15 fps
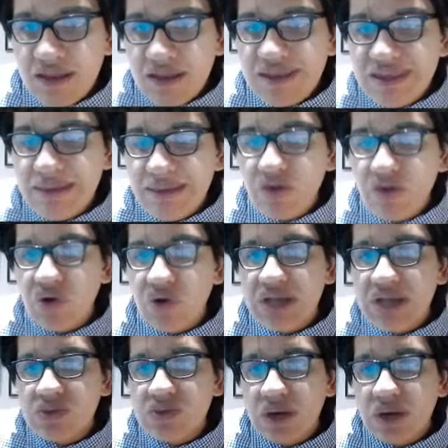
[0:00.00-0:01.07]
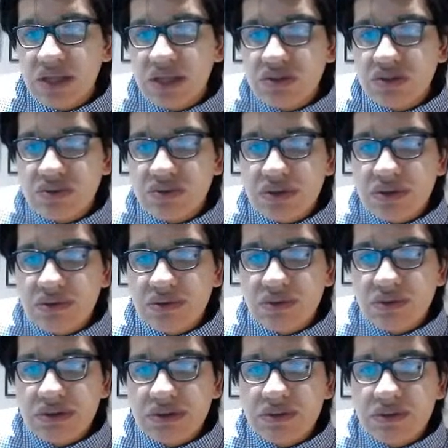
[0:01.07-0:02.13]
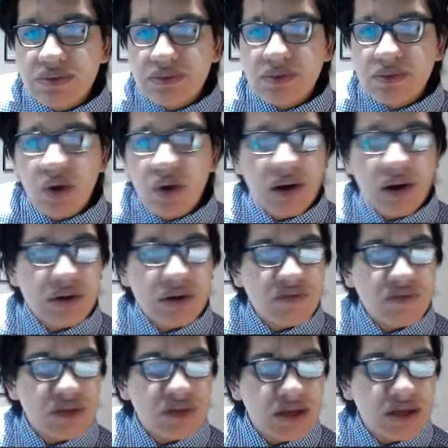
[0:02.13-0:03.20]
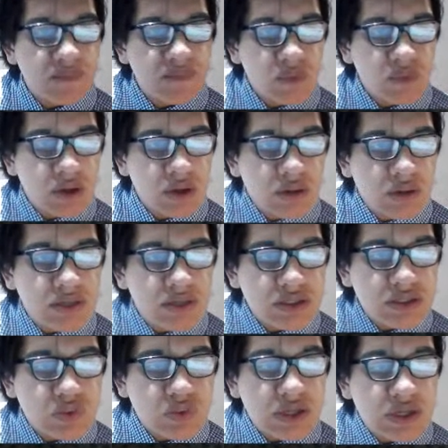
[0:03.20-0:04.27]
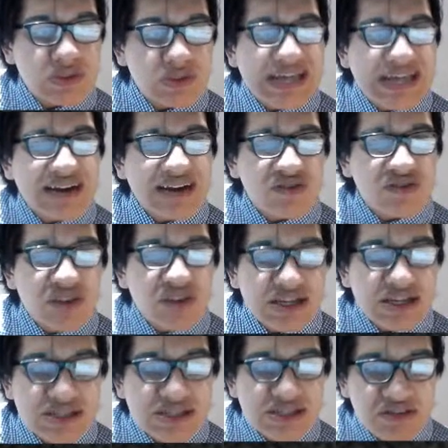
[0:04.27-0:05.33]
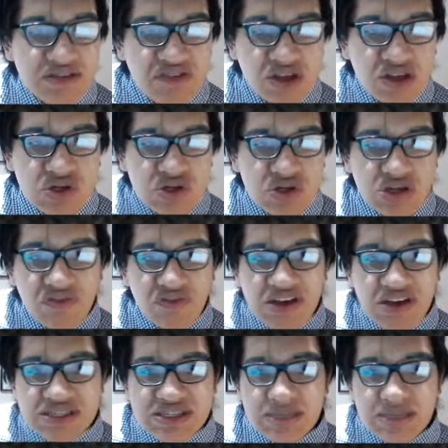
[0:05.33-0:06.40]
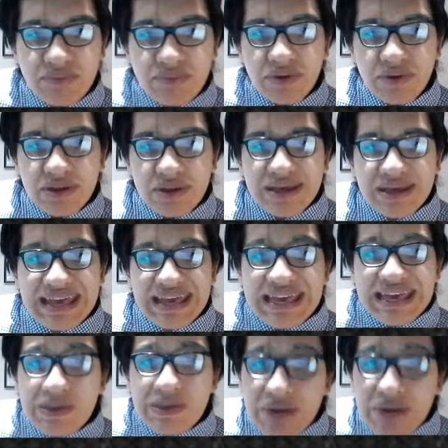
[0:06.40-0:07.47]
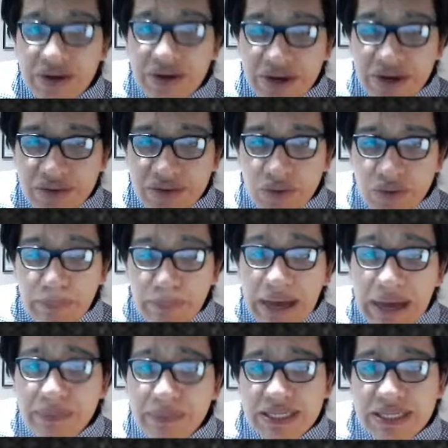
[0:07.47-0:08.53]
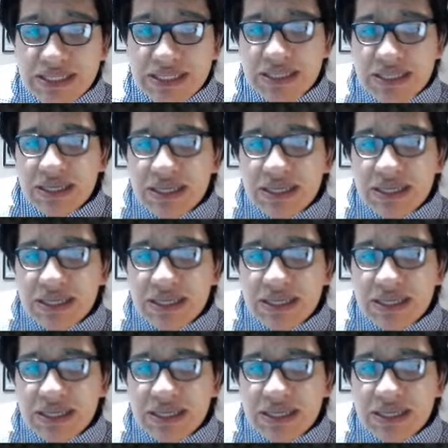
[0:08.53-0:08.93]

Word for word: The Democrats wanted to re re reward of the markets without sacrificing the features of a simple agrarian republic.